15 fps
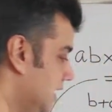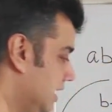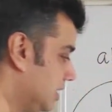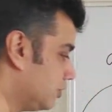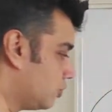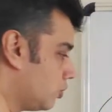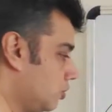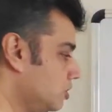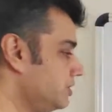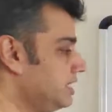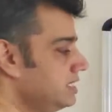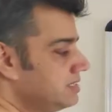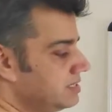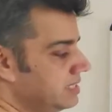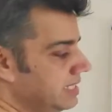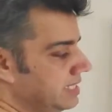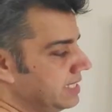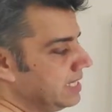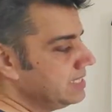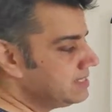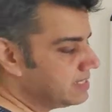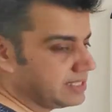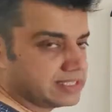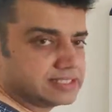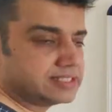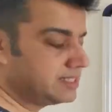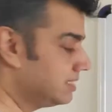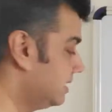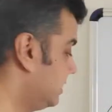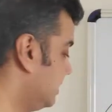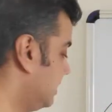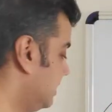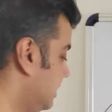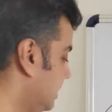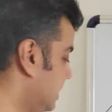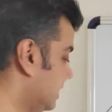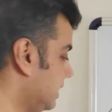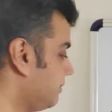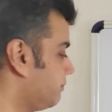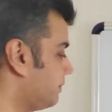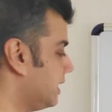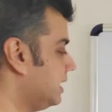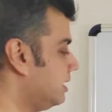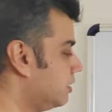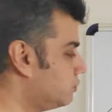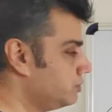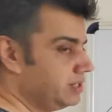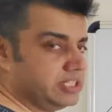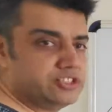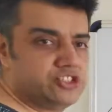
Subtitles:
In all these 3 cases, can I find out the